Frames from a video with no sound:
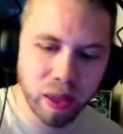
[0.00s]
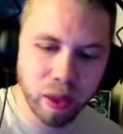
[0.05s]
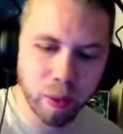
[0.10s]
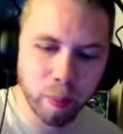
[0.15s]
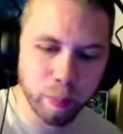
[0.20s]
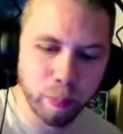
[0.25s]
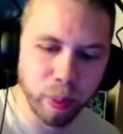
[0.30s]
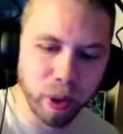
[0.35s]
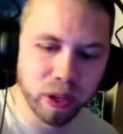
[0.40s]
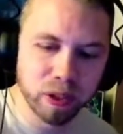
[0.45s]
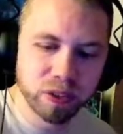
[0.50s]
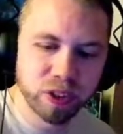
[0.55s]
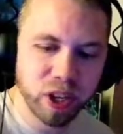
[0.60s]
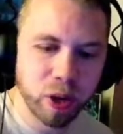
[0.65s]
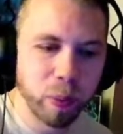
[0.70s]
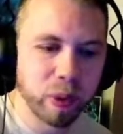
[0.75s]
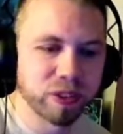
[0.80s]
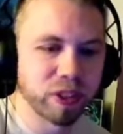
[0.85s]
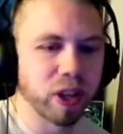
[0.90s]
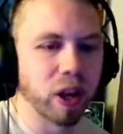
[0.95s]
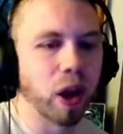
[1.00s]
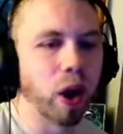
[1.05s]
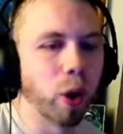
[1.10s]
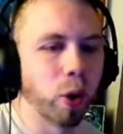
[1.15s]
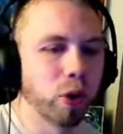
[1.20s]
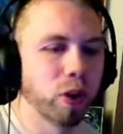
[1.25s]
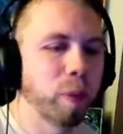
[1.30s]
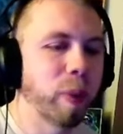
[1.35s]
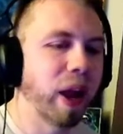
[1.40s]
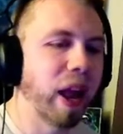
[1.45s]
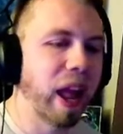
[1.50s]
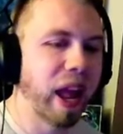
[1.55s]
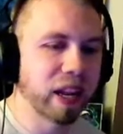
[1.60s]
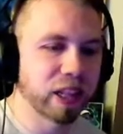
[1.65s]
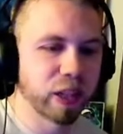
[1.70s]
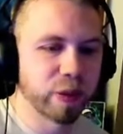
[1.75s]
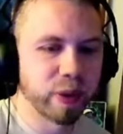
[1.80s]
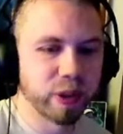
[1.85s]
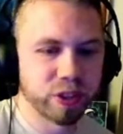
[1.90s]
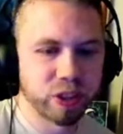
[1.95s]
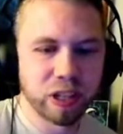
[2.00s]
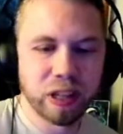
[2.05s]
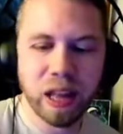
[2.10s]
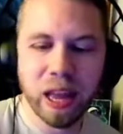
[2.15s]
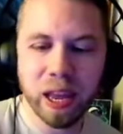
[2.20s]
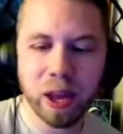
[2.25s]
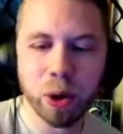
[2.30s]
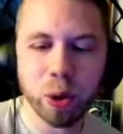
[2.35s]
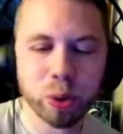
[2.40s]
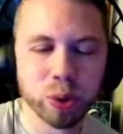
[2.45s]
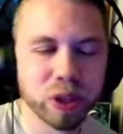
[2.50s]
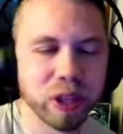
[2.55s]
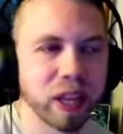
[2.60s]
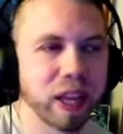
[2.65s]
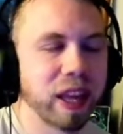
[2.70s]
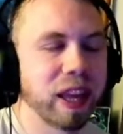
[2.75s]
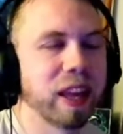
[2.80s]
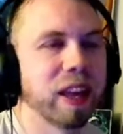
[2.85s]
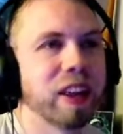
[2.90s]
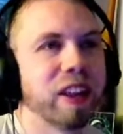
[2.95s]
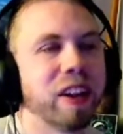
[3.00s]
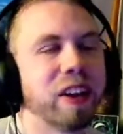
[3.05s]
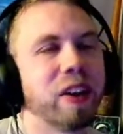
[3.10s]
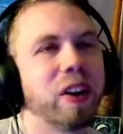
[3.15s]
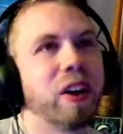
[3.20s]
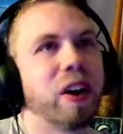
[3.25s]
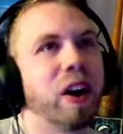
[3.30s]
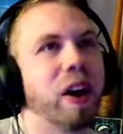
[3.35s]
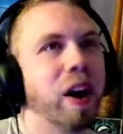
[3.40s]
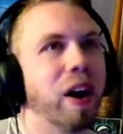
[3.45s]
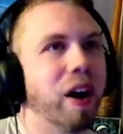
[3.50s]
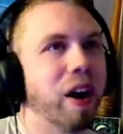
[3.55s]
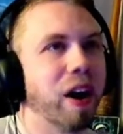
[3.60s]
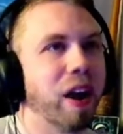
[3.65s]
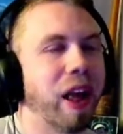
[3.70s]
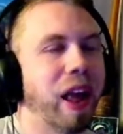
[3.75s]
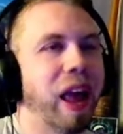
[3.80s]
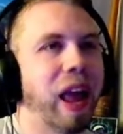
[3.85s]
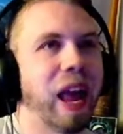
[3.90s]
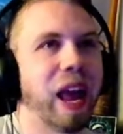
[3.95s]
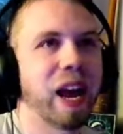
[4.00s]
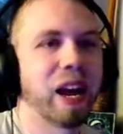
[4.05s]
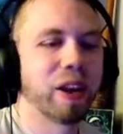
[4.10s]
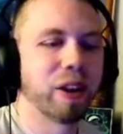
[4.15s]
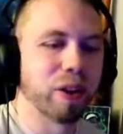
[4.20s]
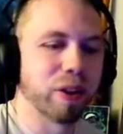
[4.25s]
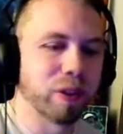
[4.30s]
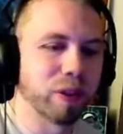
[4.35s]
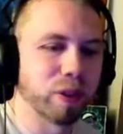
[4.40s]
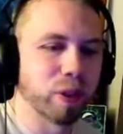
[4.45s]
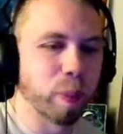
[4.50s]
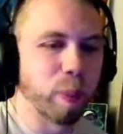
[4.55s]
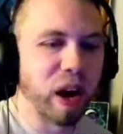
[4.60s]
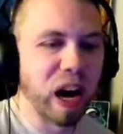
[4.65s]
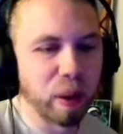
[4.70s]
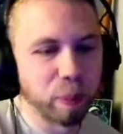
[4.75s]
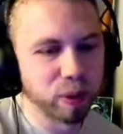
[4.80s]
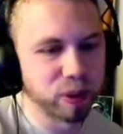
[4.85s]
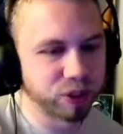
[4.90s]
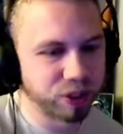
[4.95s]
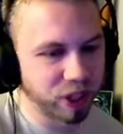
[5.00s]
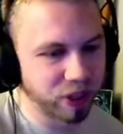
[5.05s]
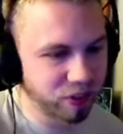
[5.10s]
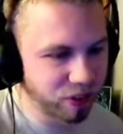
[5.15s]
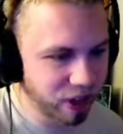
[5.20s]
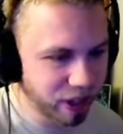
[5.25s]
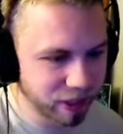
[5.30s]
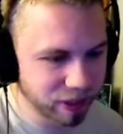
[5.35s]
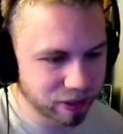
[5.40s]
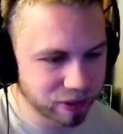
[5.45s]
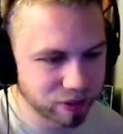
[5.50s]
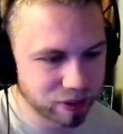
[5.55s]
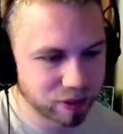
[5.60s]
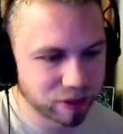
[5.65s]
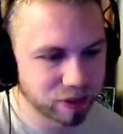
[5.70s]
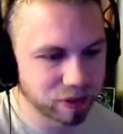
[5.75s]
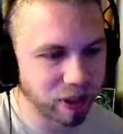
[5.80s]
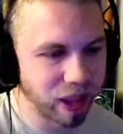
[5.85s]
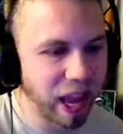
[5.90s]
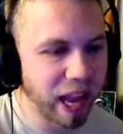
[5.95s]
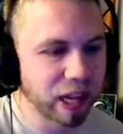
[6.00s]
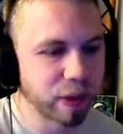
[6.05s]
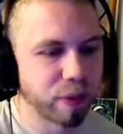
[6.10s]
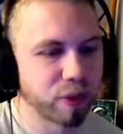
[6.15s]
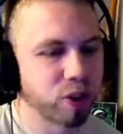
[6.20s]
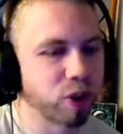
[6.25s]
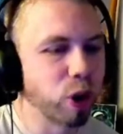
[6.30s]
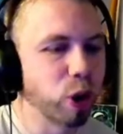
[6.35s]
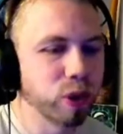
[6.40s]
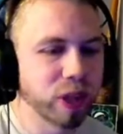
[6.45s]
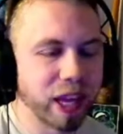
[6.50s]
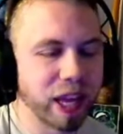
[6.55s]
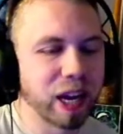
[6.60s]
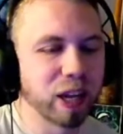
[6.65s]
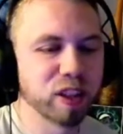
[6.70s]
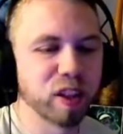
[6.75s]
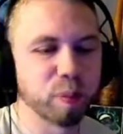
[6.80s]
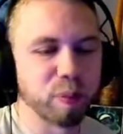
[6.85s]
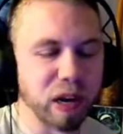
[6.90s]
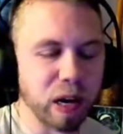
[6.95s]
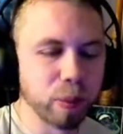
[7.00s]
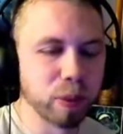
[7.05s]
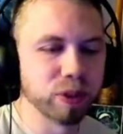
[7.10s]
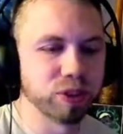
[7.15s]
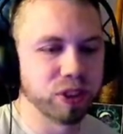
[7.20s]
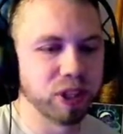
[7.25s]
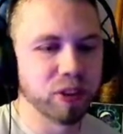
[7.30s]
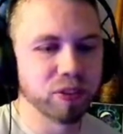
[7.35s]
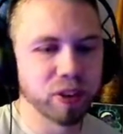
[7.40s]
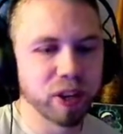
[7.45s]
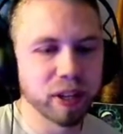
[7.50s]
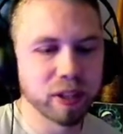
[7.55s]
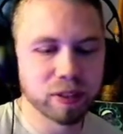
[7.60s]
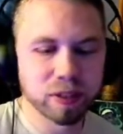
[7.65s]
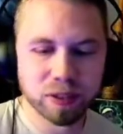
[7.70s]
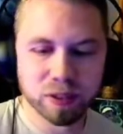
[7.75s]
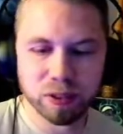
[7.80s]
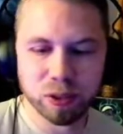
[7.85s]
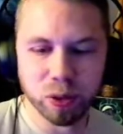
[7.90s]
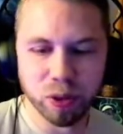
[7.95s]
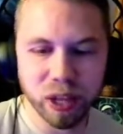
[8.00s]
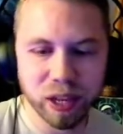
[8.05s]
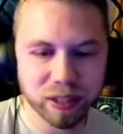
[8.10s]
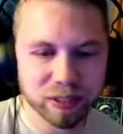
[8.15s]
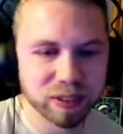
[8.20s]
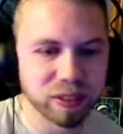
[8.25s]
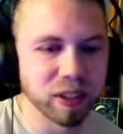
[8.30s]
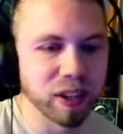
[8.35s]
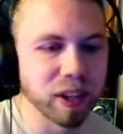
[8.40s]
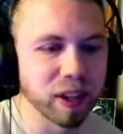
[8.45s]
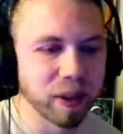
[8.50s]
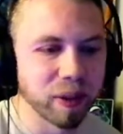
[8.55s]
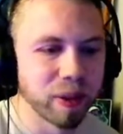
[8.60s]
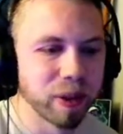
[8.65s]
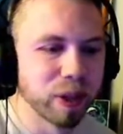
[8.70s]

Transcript: Bungie wasn't owned by Activision. They only uh, had the publishing rights. Activision only held the publishing rights to Destiny.